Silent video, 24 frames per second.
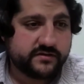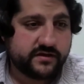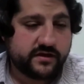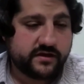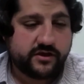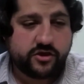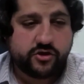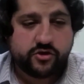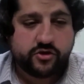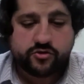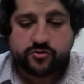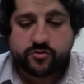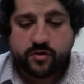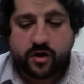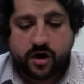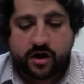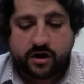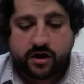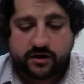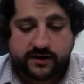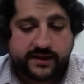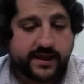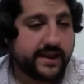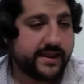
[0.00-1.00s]
You
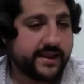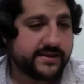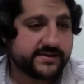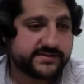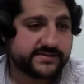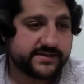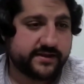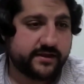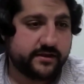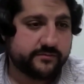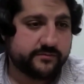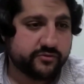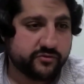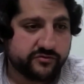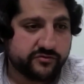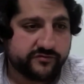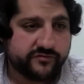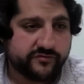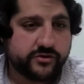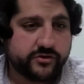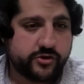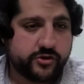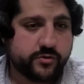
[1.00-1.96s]
are getting city approval.